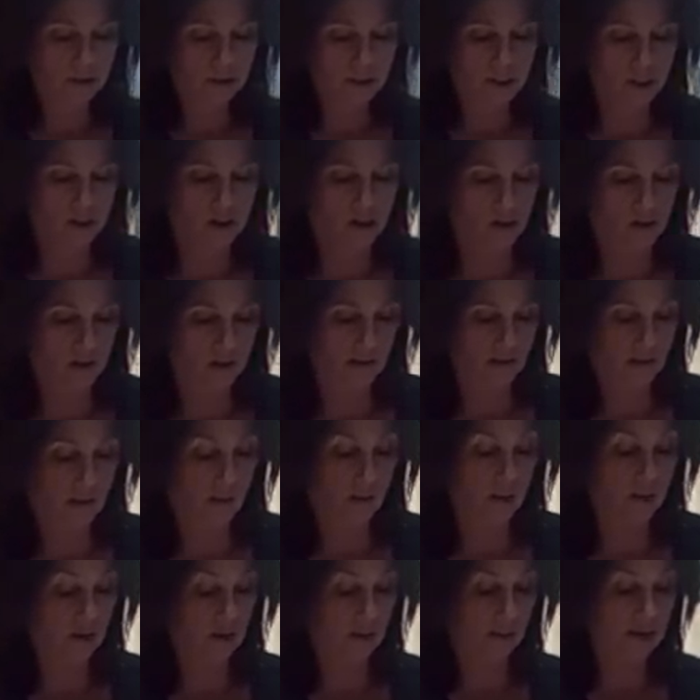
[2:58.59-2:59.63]
So, and
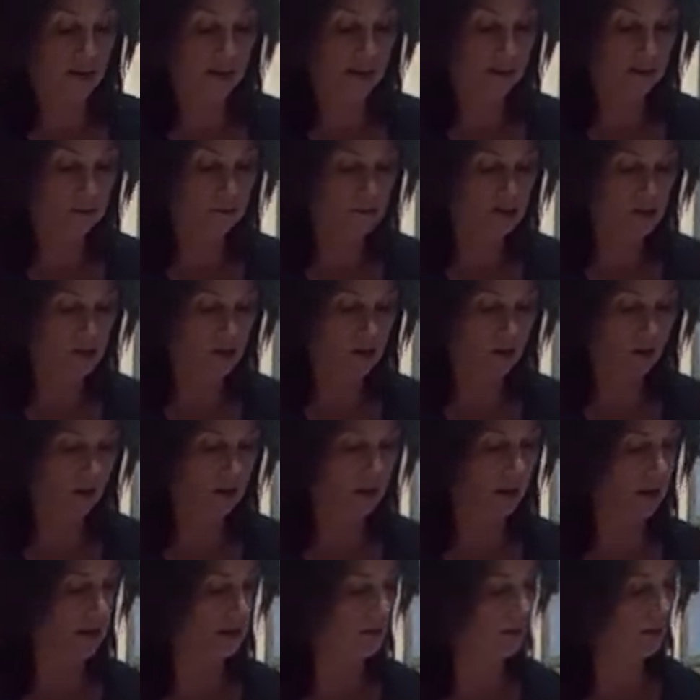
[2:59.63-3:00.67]
that would eliminate some of the
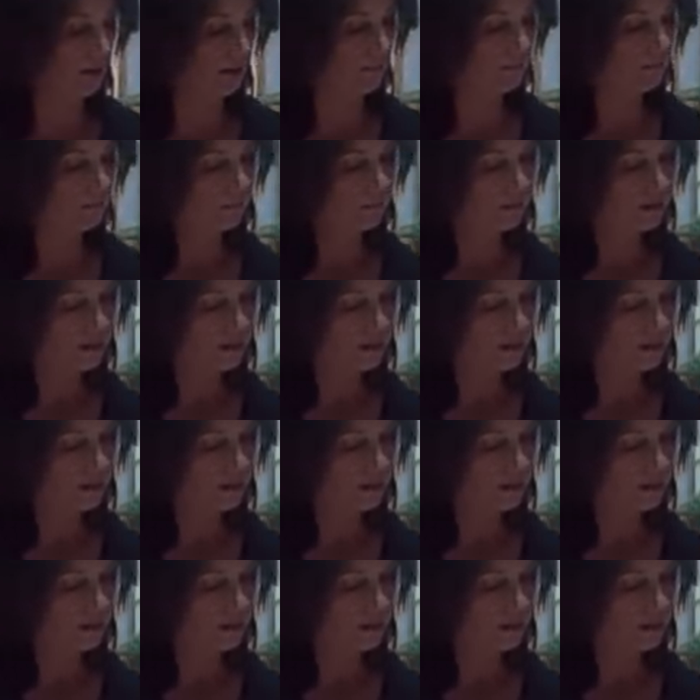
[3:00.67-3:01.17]
carbohydrate.